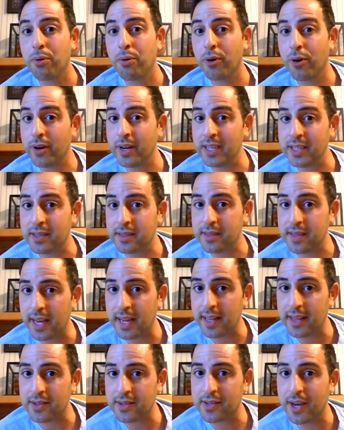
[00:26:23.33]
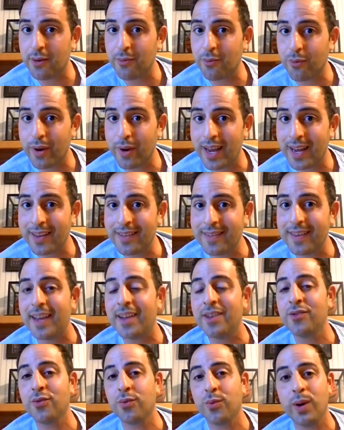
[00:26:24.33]
Bernie Sanders got rigged
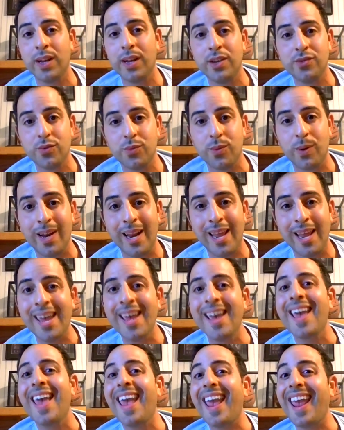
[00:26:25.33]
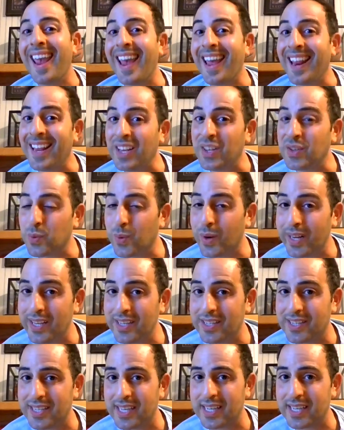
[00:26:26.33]
in 2020 and in
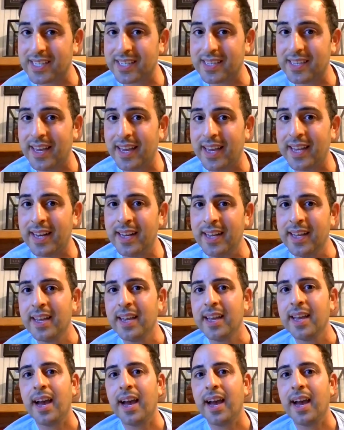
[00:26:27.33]
2016.